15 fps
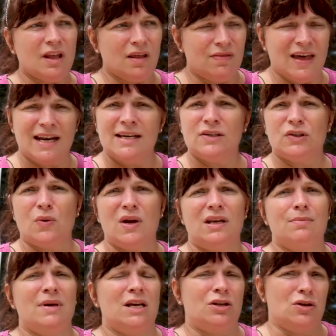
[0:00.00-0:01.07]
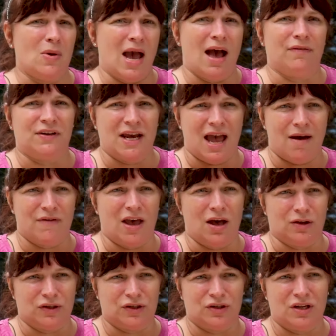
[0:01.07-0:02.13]
That is going to mean you have to have a
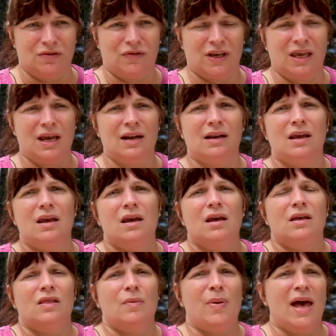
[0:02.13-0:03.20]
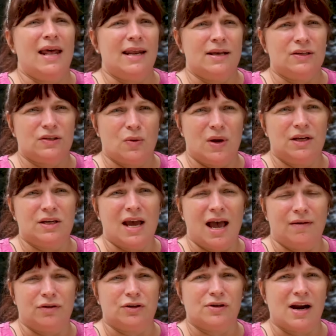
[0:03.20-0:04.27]
health certificate. The pet is going to
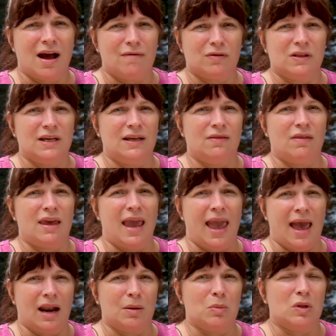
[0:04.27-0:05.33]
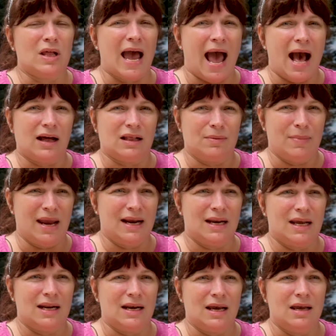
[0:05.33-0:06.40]
have to travel in the animal
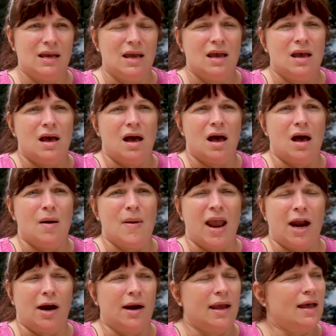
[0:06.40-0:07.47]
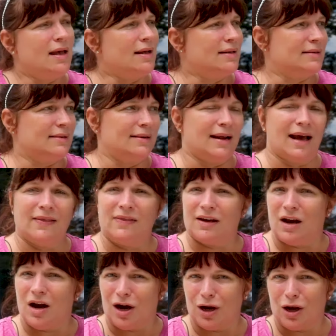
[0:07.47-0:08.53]
acclimated area. It's not the
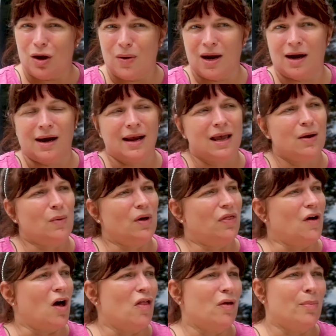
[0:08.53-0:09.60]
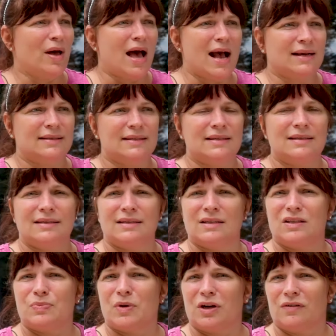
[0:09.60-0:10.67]
cargo area with all the boxes.
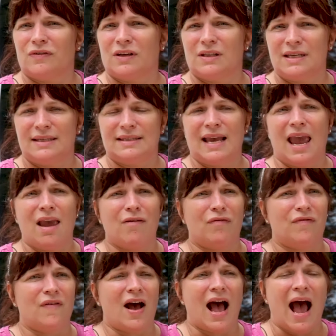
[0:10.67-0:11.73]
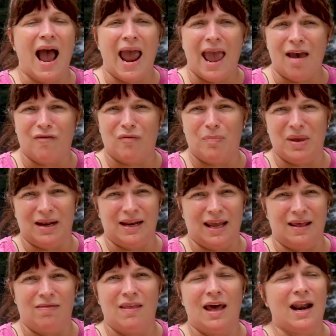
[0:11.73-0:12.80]
It's perfectly safe. I have been
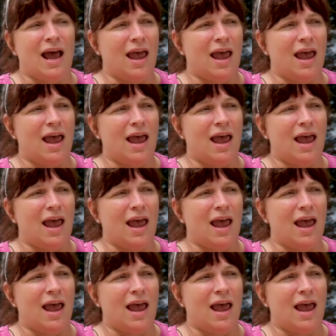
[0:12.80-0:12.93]
in that.